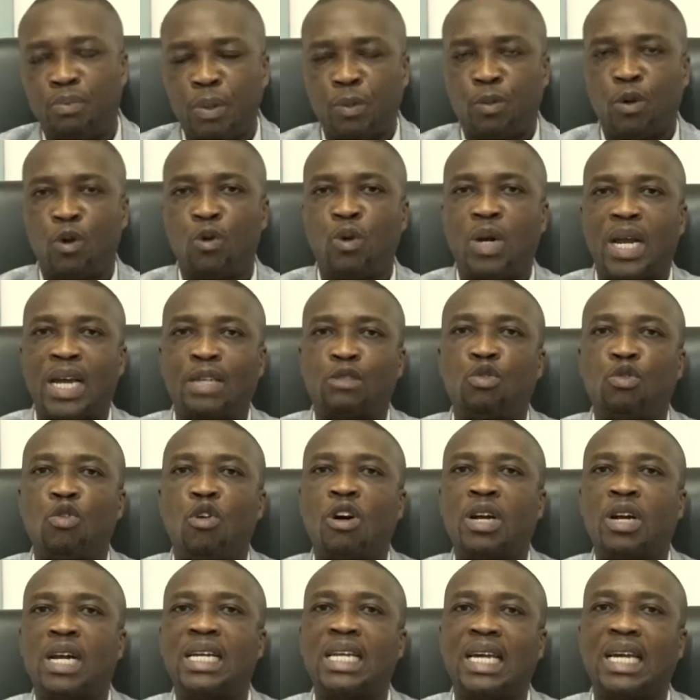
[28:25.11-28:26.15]
People would like to
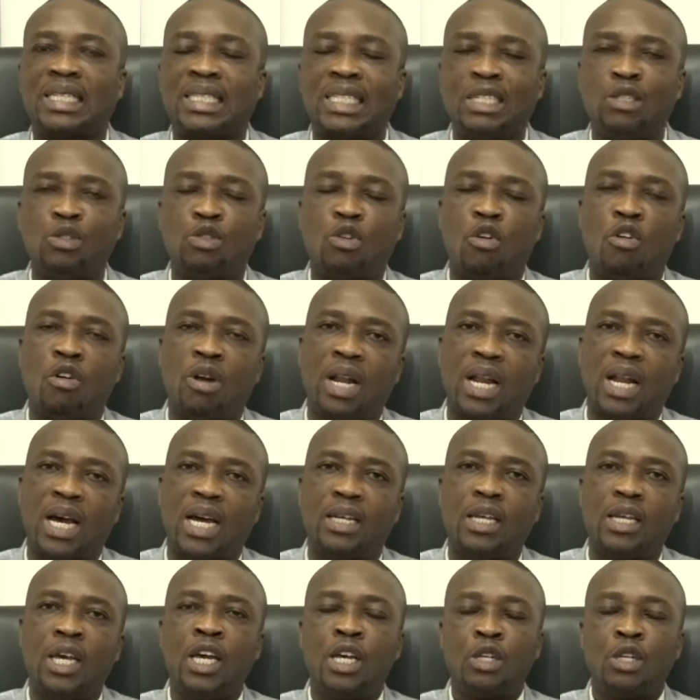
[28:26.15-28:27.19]
order their things
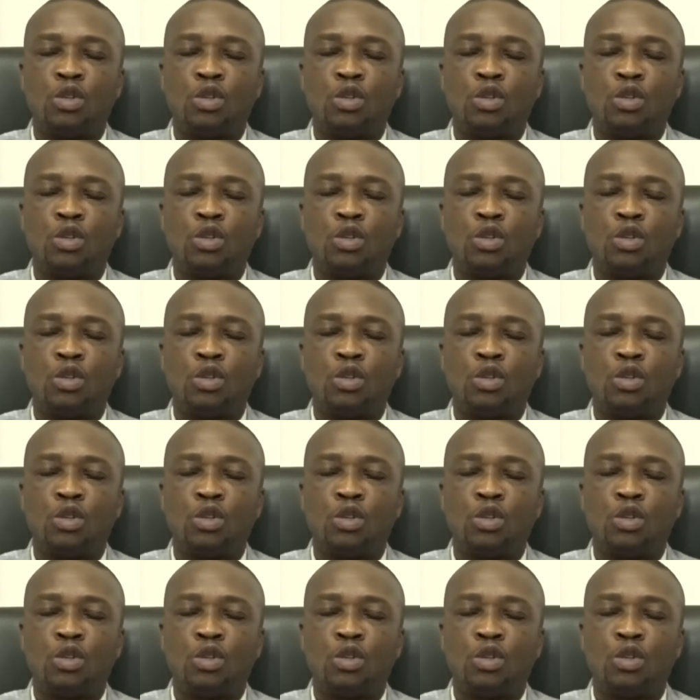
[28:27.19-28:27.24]
online.